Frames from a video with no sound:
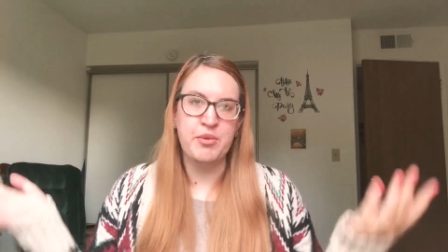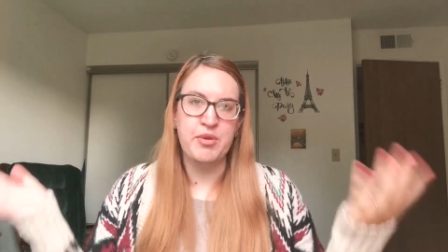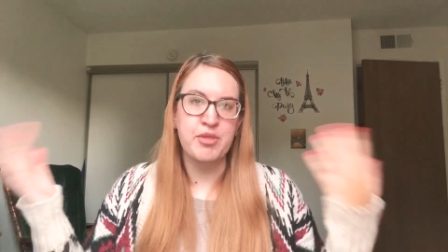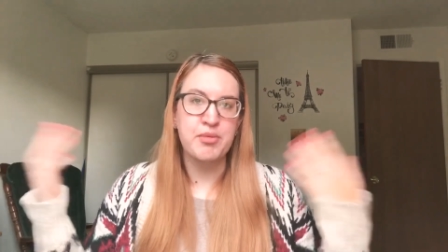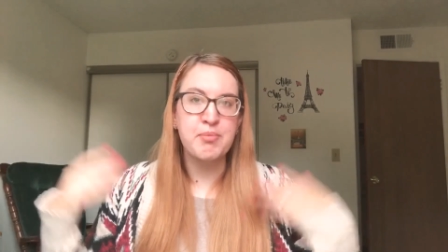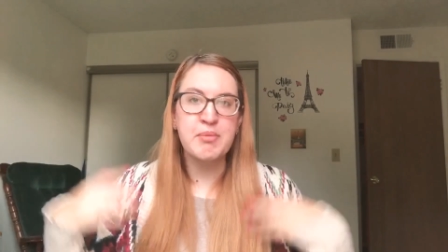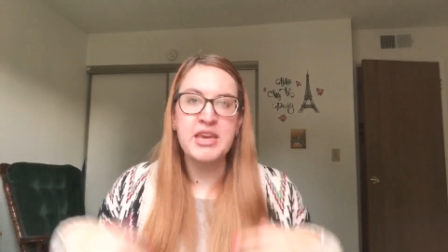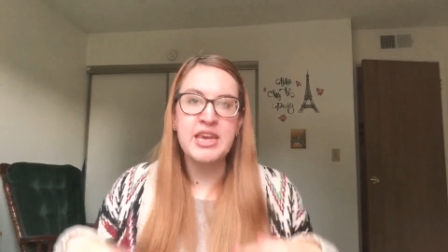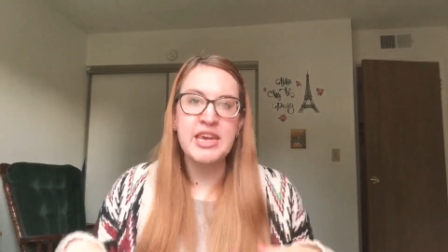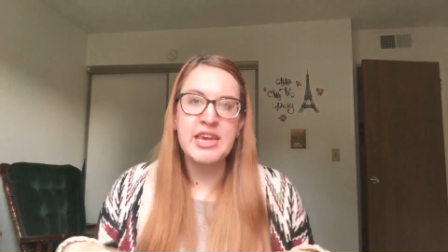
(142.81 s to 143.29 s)

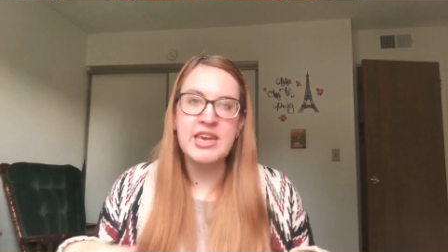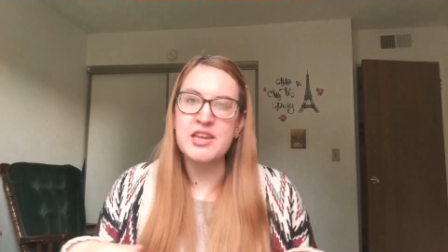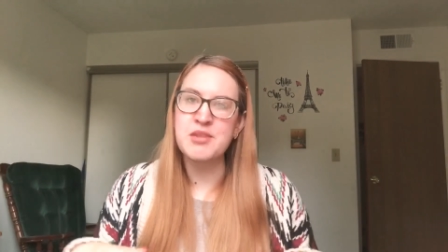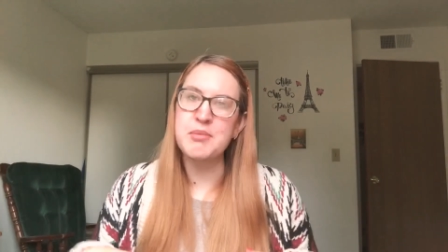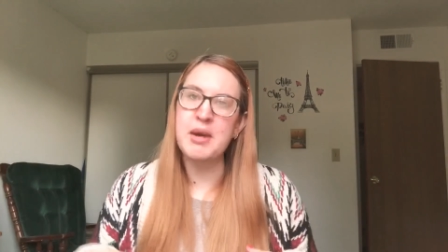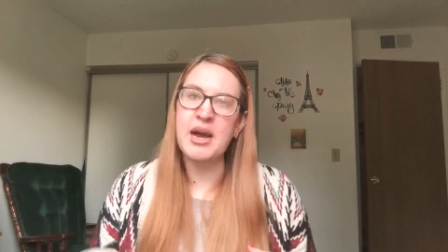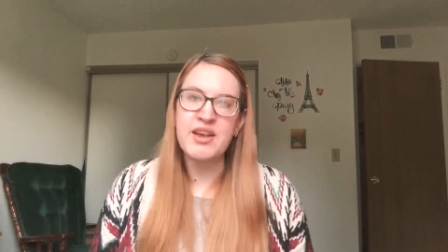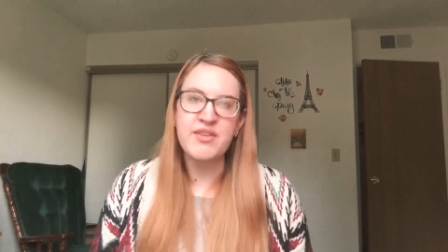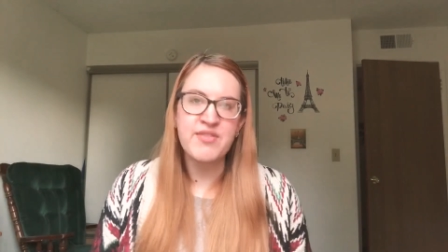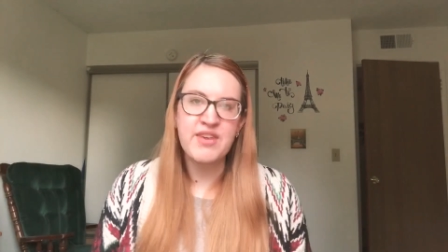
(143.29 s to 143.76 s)
with me
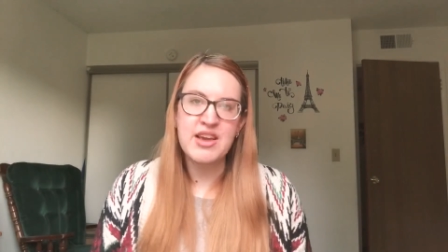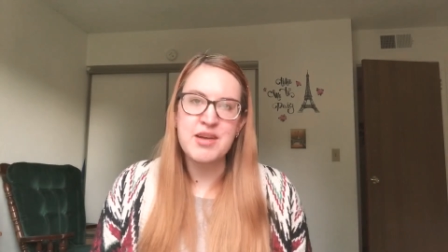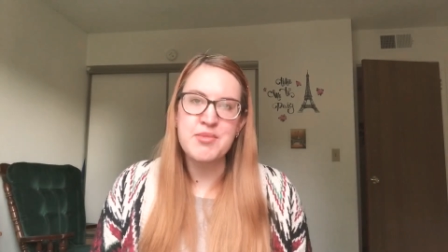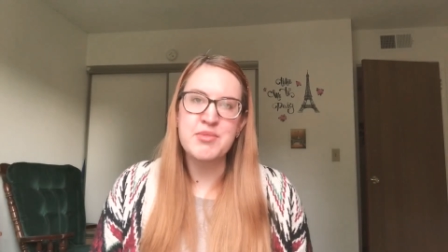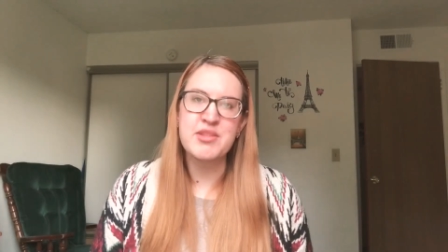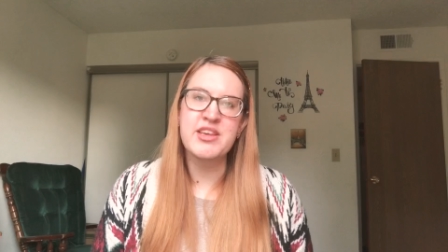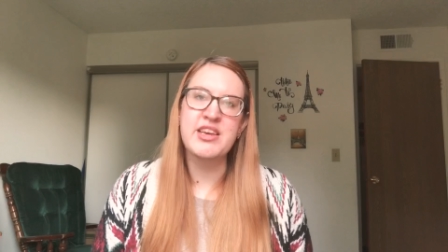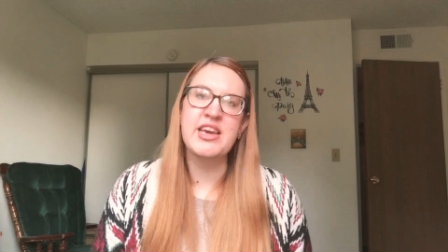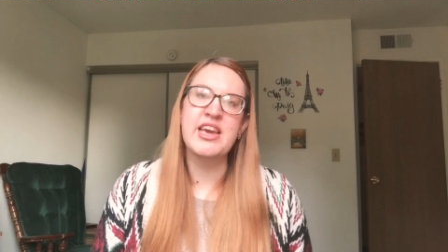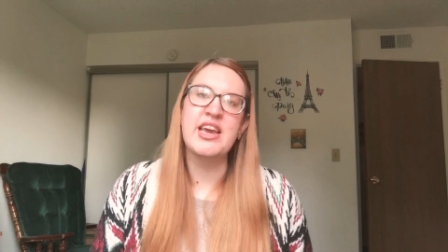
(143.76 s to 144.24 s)
and my
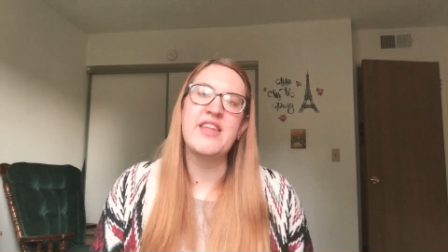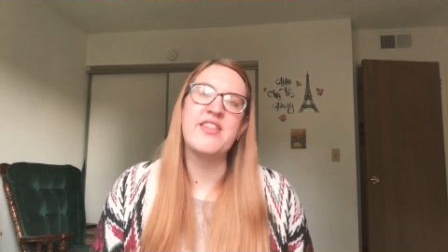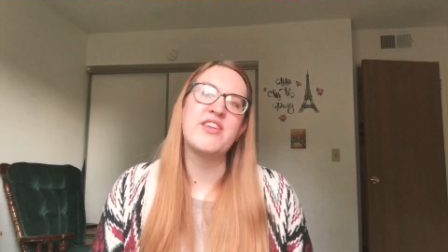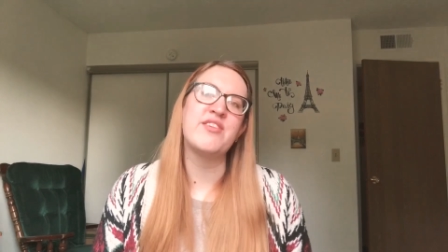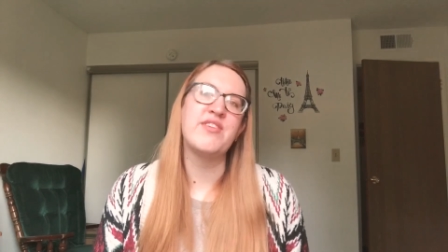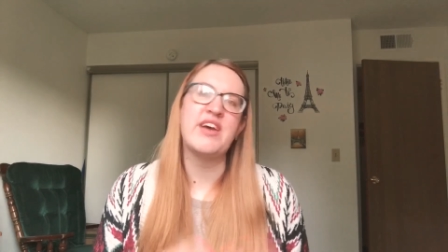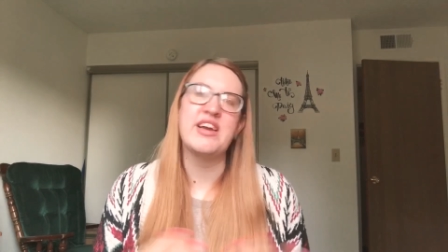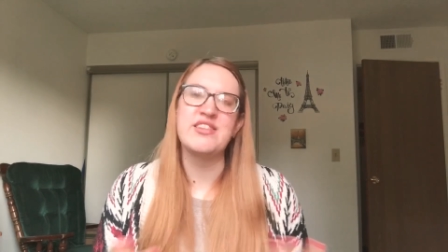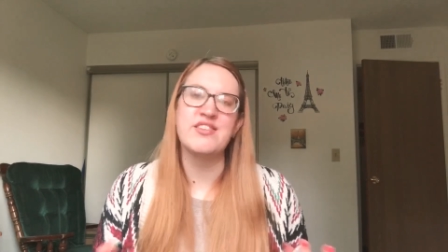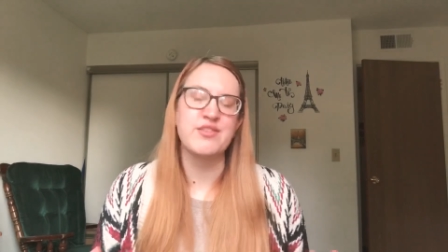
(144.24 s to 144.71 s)
family, and
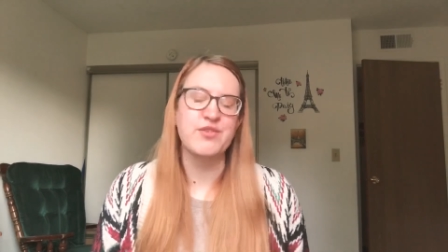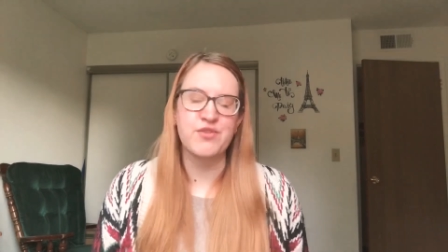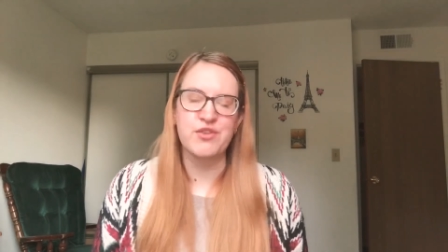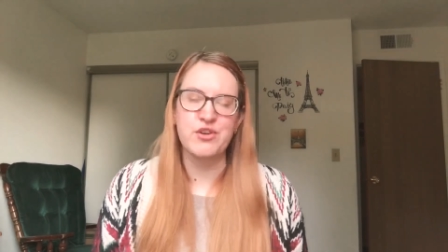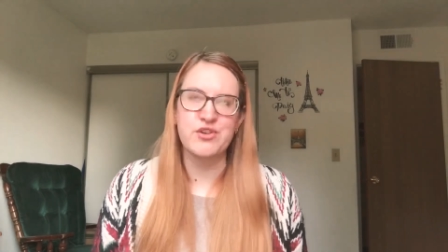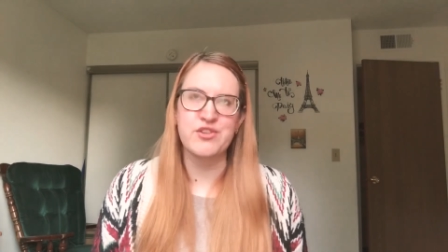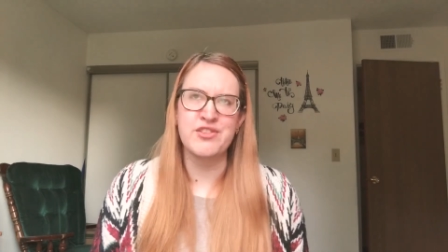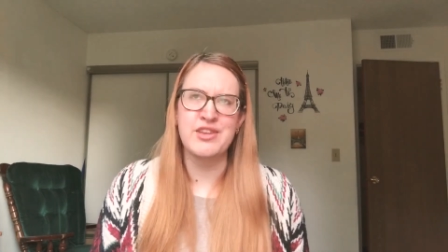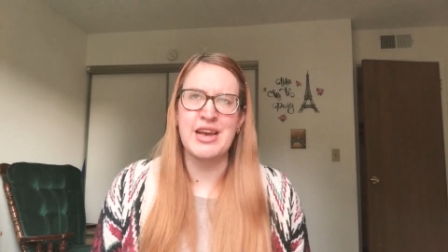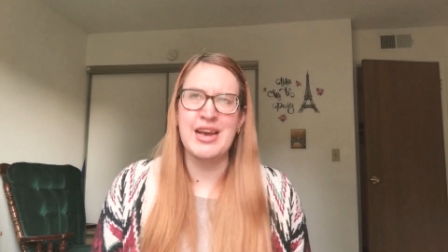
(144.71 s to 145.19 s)
then vice
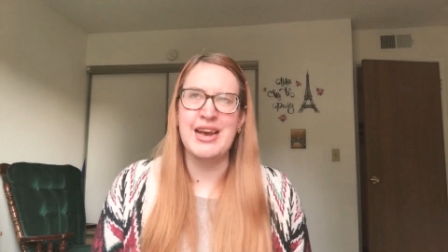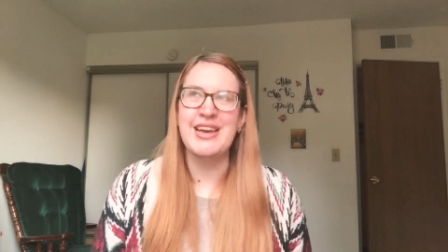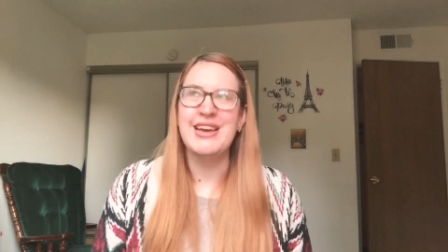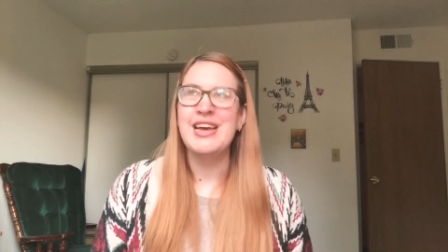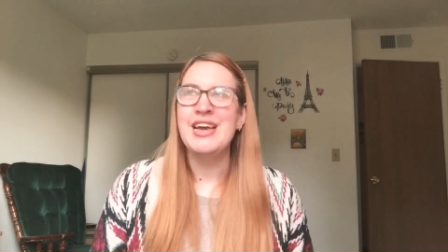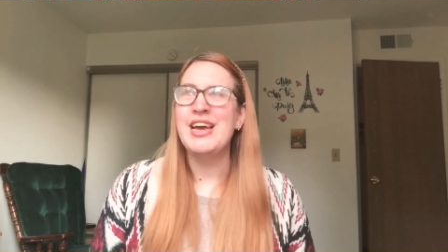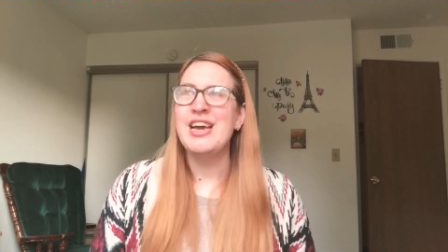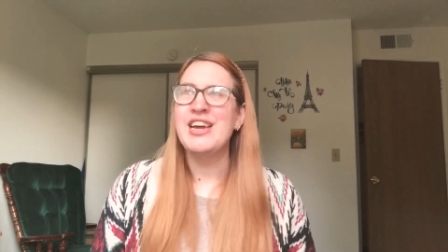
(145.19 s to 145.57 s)
versa.